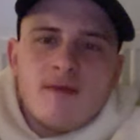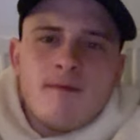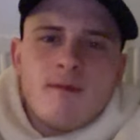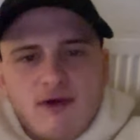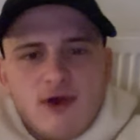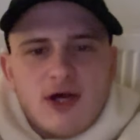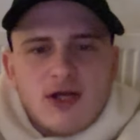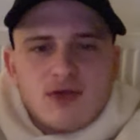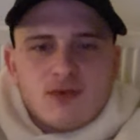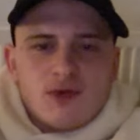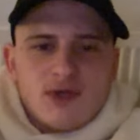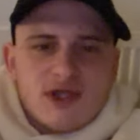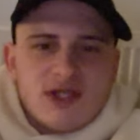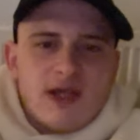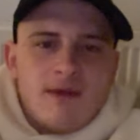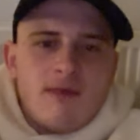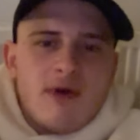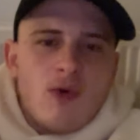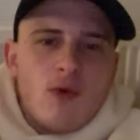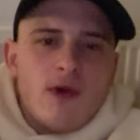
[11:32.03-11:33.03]
If you guys want to see
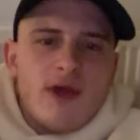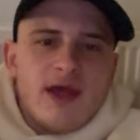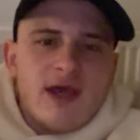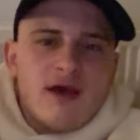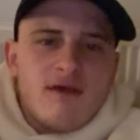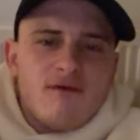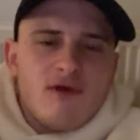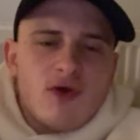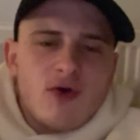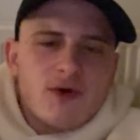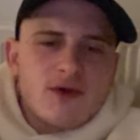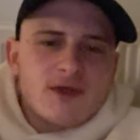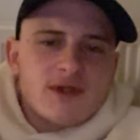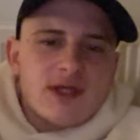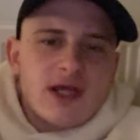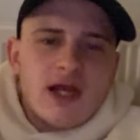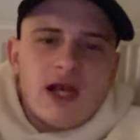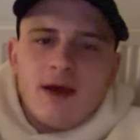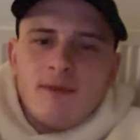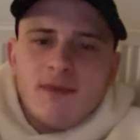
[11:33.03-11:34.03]
my weekend vlogs,
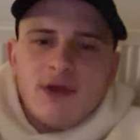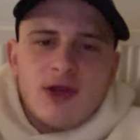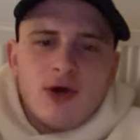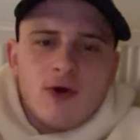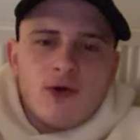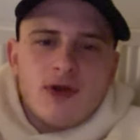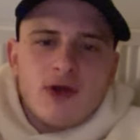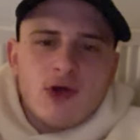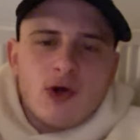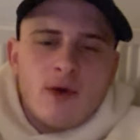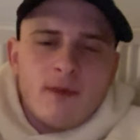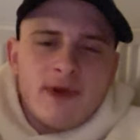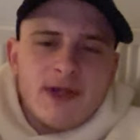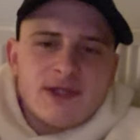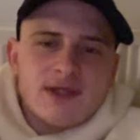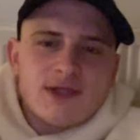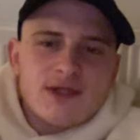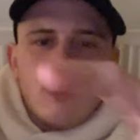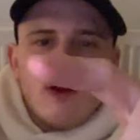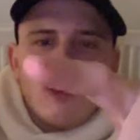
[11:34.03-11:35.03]
then let me know in the
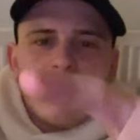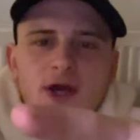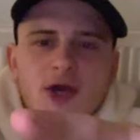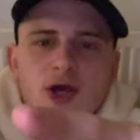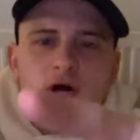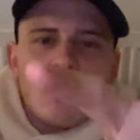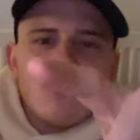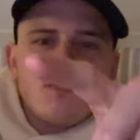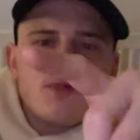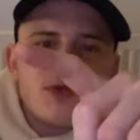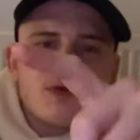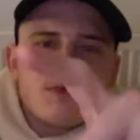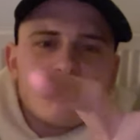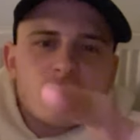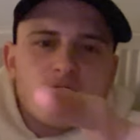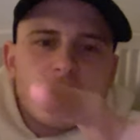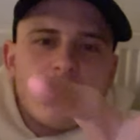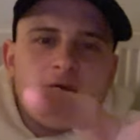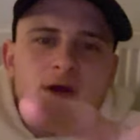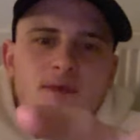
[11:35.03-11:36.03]
comments. Like up,
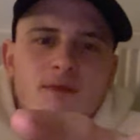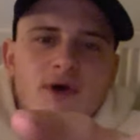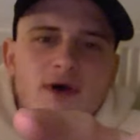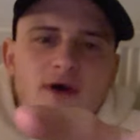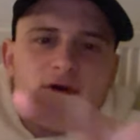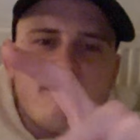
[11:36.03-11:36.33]
subscribe.